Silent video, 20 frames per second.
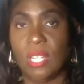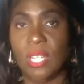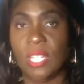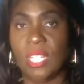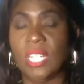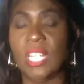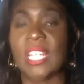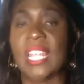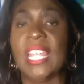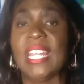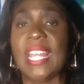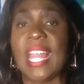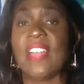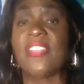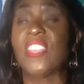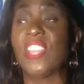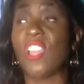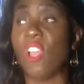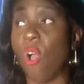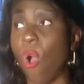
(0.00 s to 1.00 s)
looking
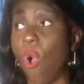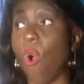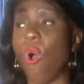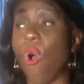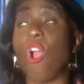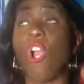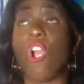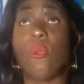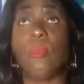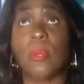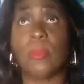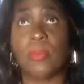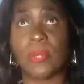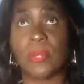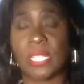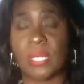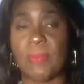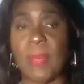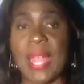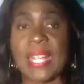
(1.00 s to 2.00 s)
at the whole urban
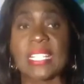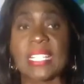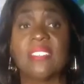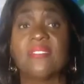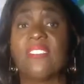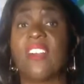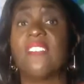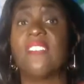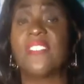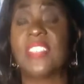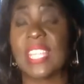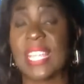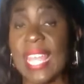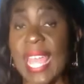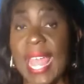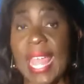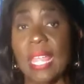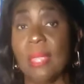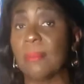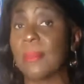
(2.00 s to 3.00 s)
perspective of the
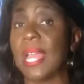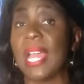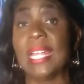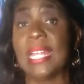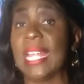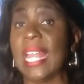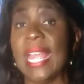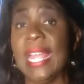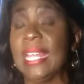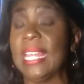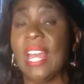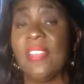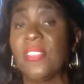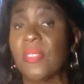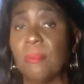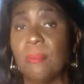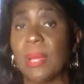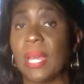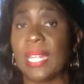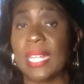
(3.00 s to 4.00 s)
game, because it ain't
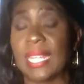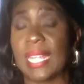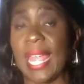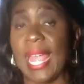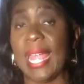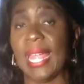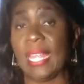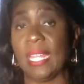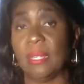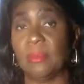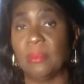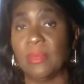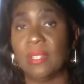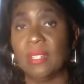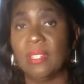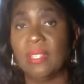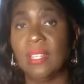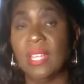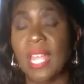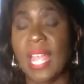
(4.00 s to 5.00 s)
nothing but a game.
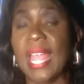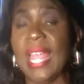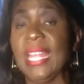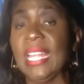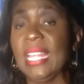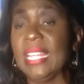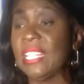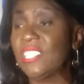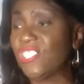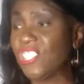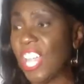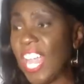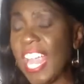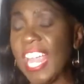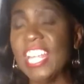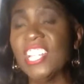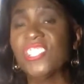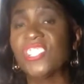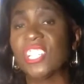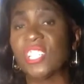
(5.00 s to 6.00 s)
And it
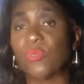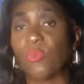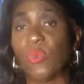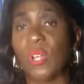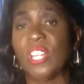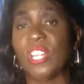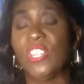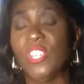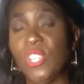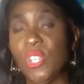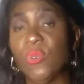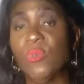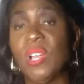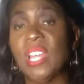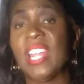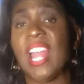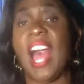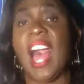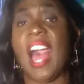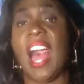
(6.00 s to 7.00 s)
changes when you
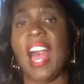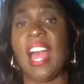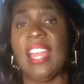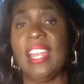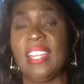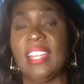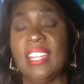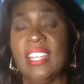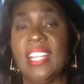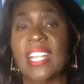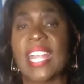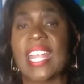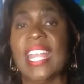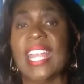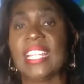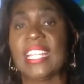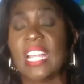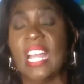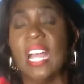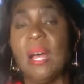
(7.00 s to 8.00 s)
and I
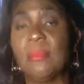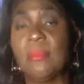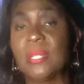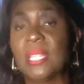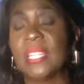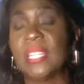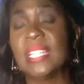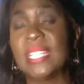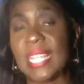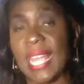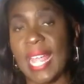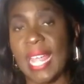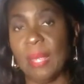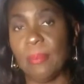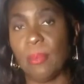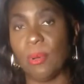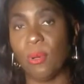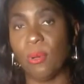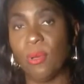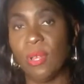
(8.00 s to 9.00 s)
can come to the
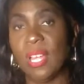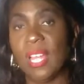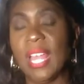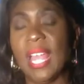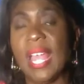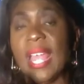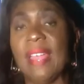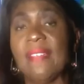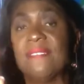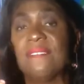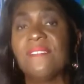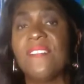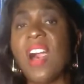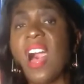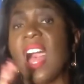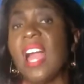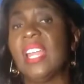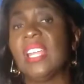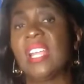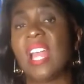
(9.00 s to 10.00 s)
table and
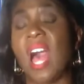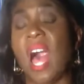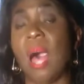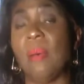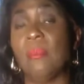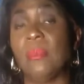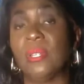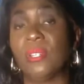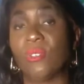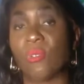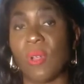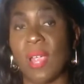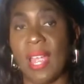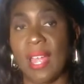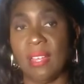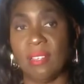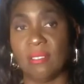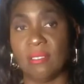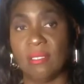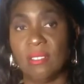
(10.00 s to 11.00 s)
find common
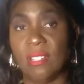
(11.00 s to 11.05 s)
ground.